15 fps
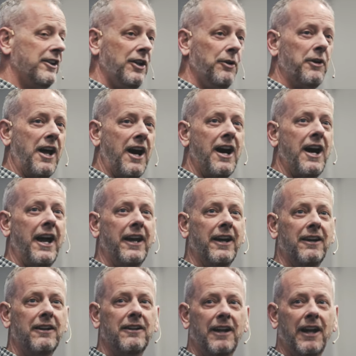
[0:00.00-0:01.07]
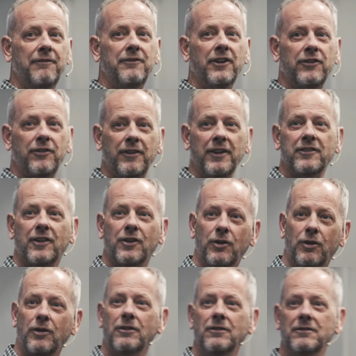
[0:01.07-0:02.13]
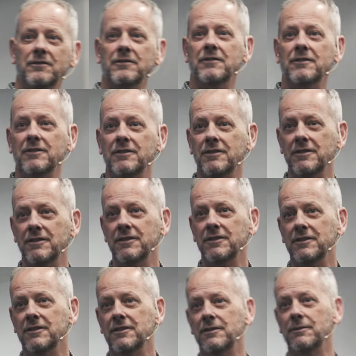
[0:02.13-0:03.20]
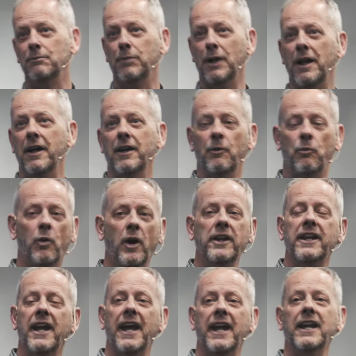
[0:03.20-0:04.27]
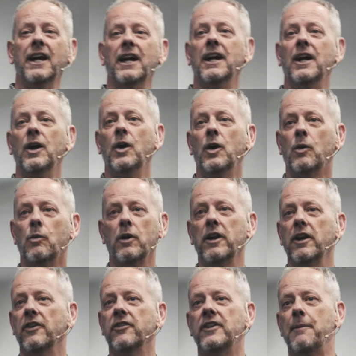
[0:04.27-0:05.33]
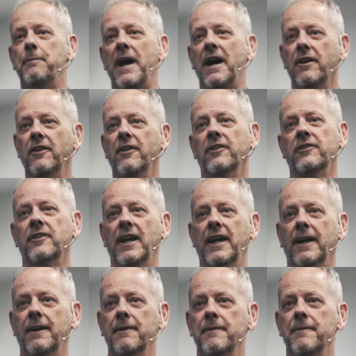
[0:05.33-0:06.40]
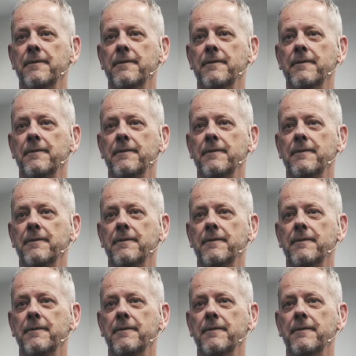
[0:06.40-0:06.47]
You and I have this physical blood. And one day, we're going to step out of this thing.